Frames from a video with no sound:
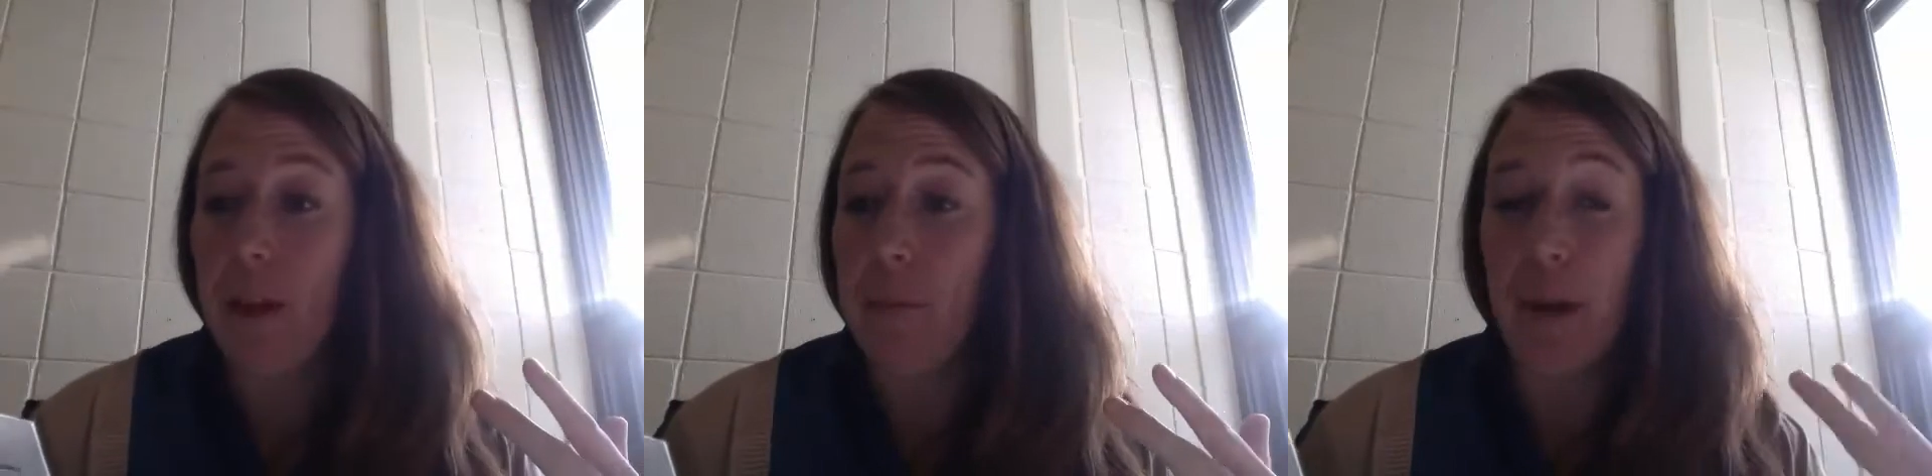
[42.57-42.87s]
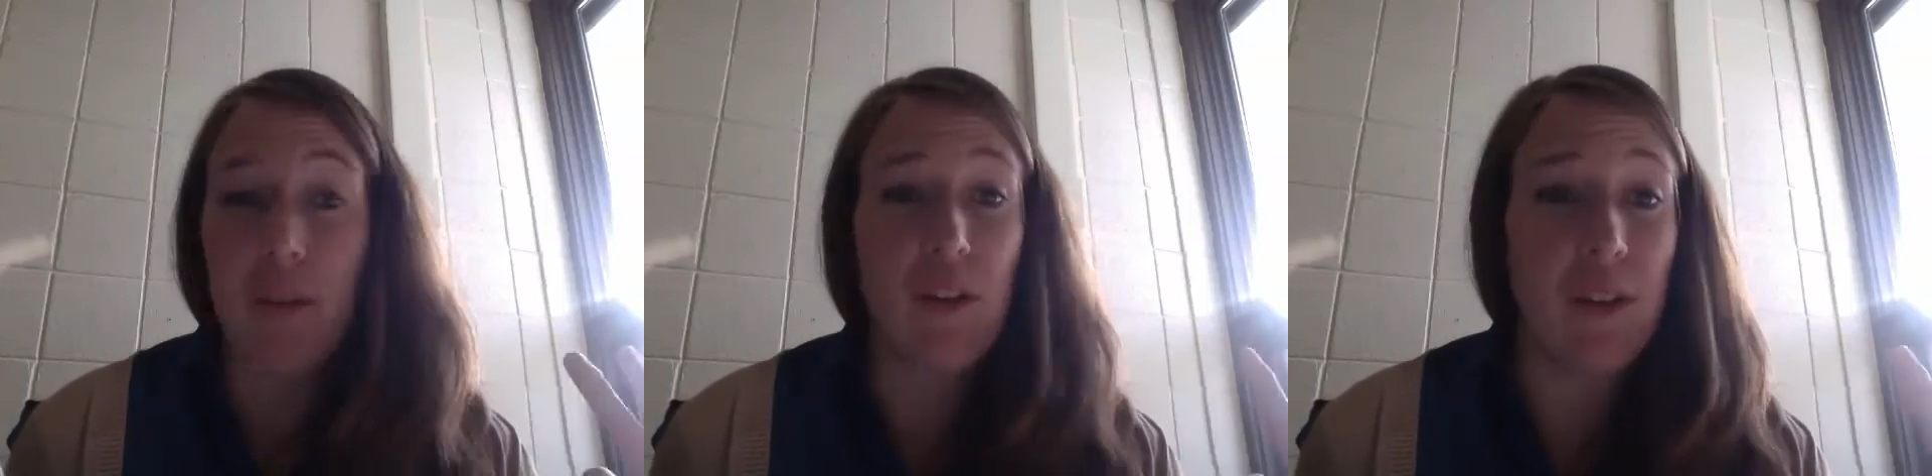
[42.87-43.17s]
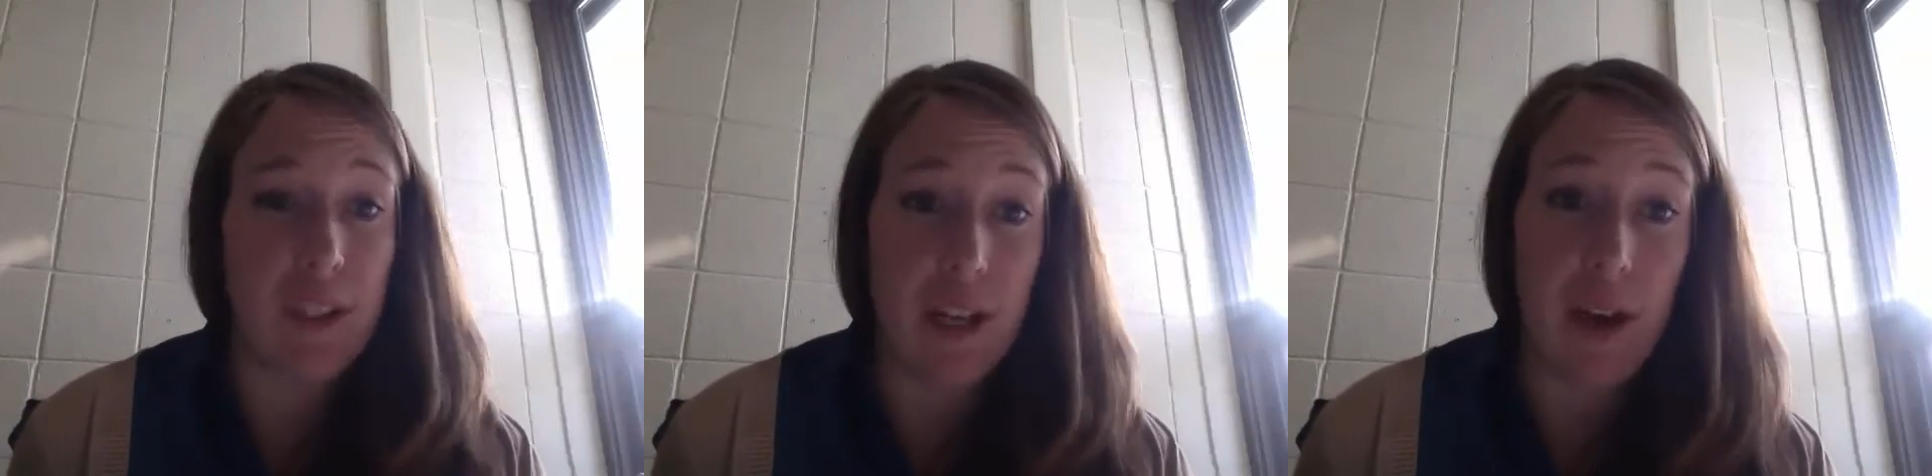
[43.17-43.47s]
Maybe you
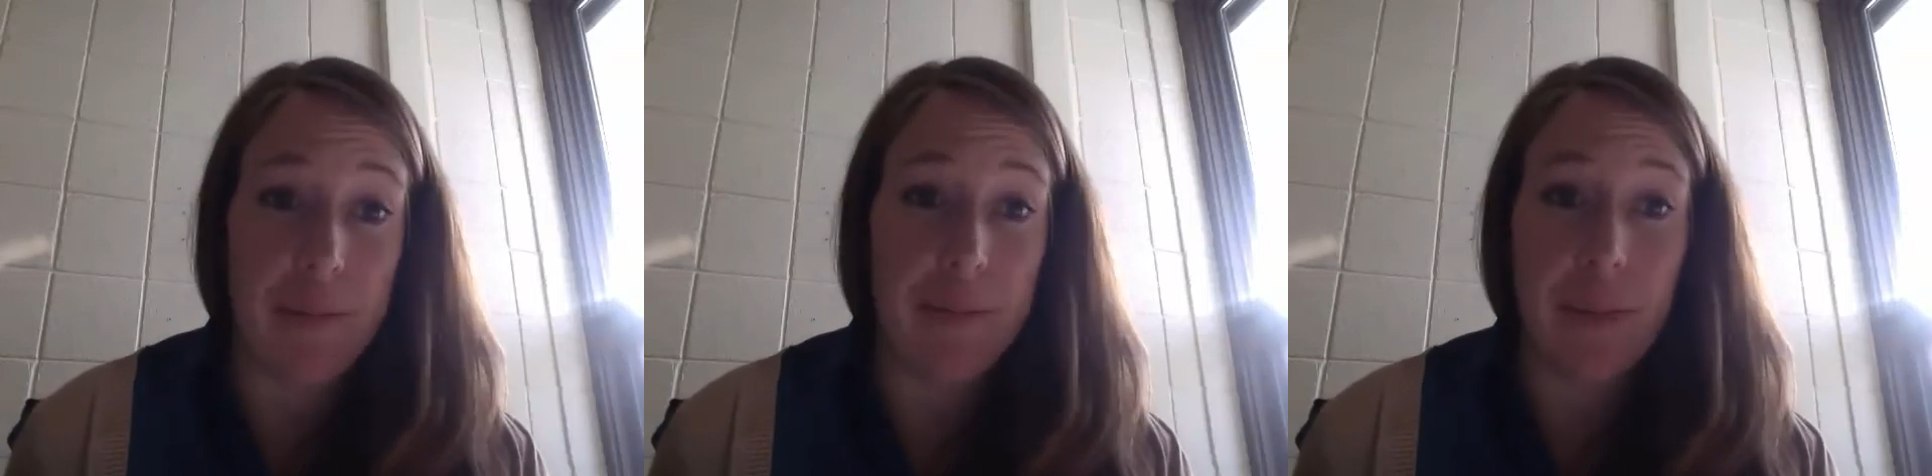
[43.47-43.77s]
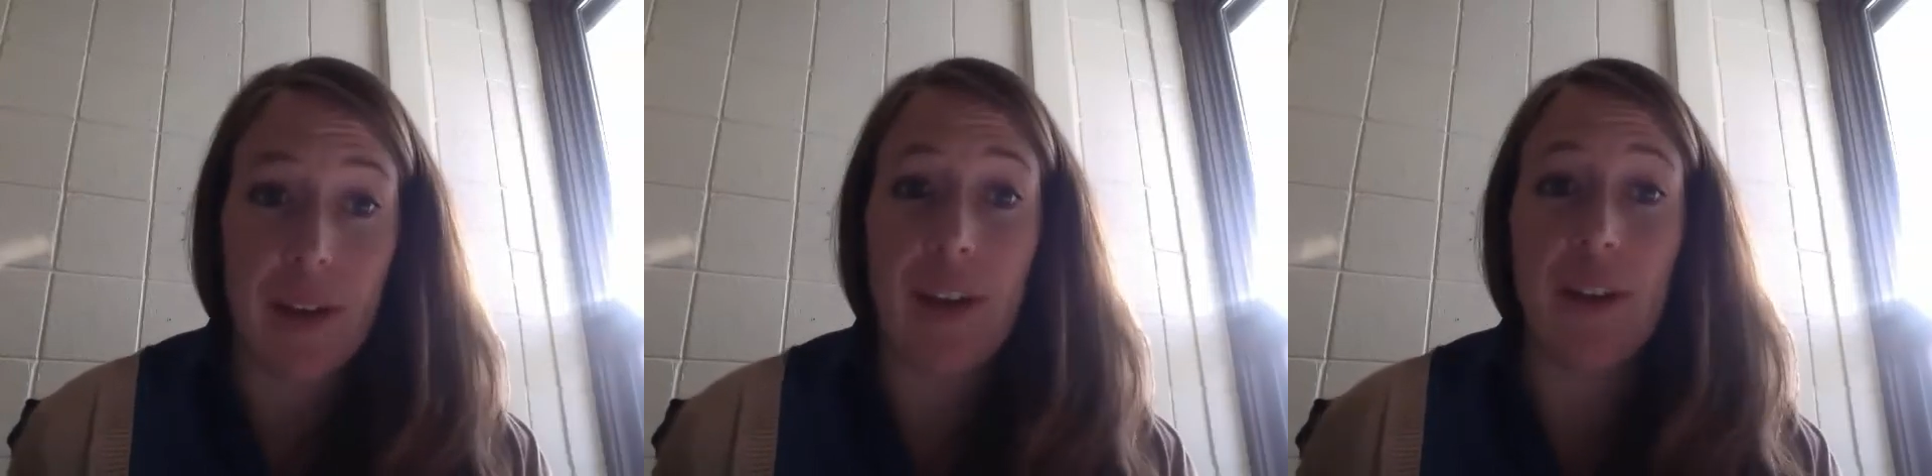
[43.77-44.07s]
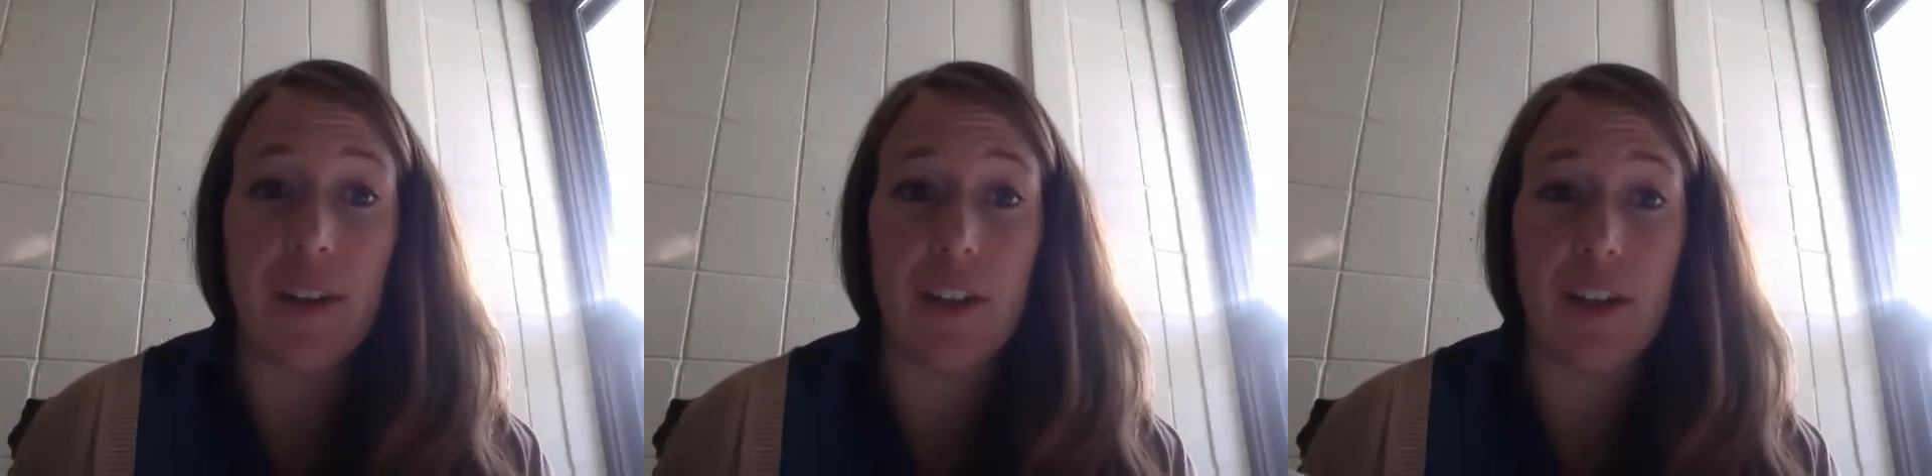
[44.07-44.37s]
looked it up in
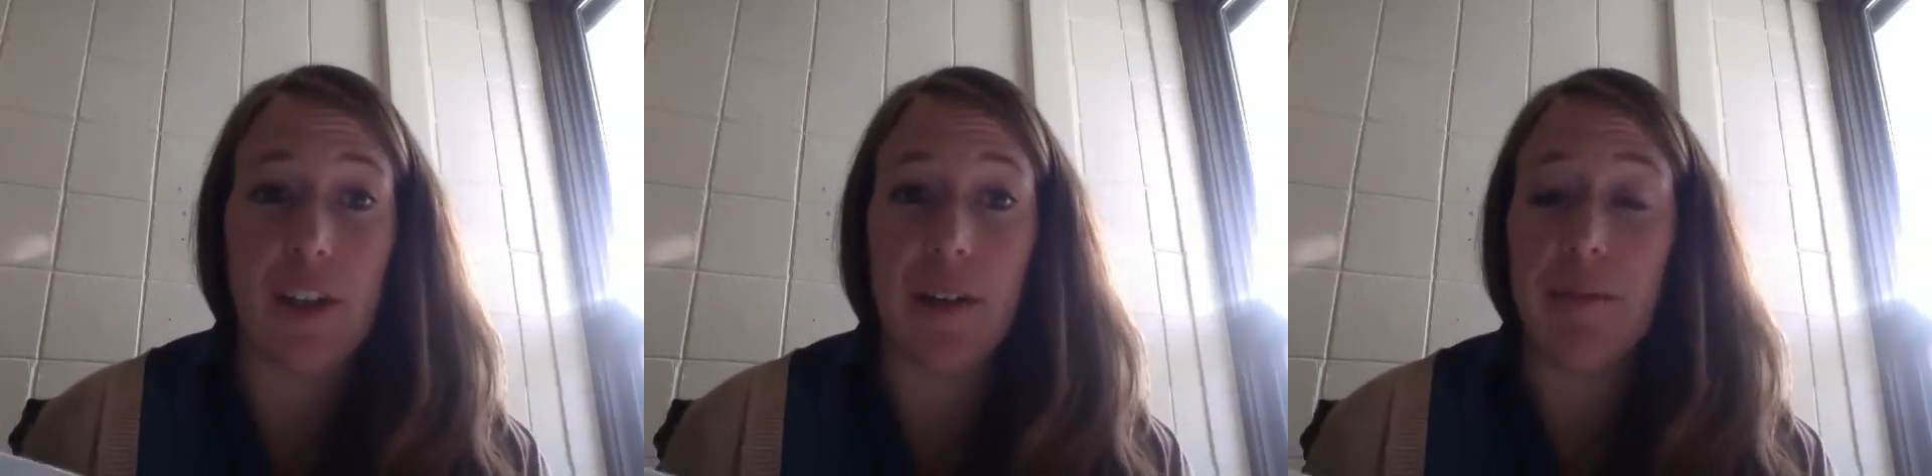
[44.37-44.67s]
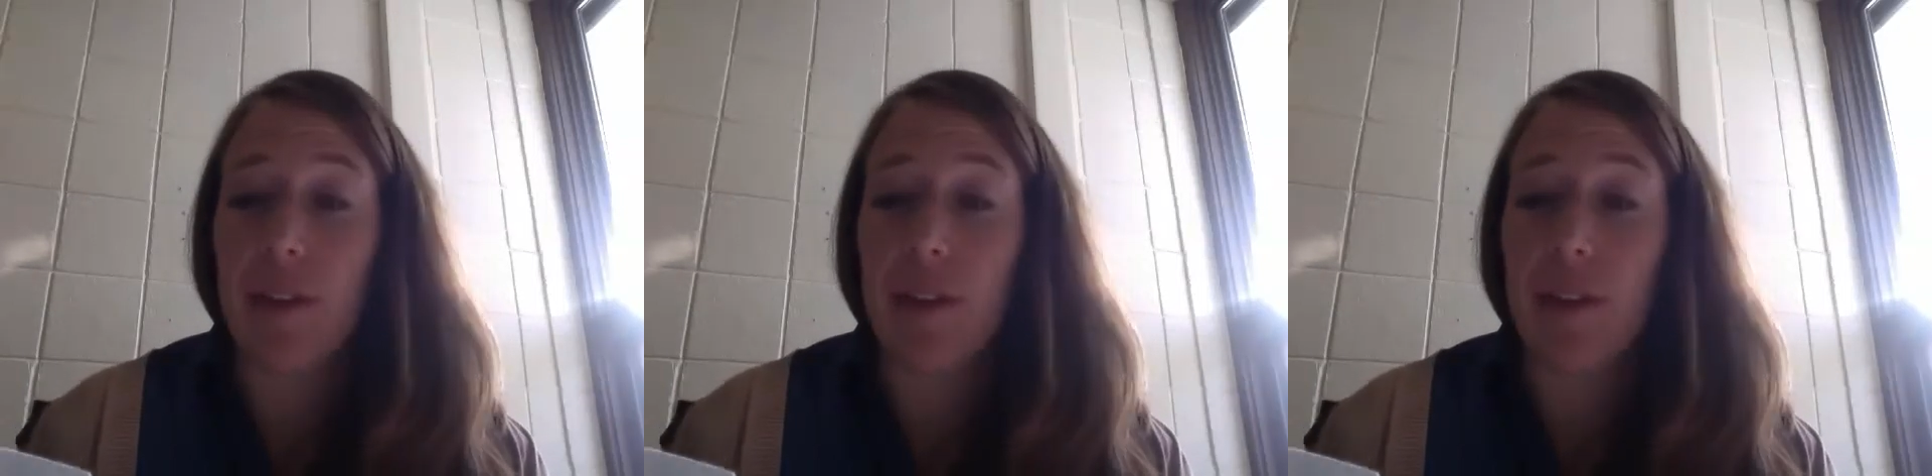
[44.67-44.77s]
the dictionary.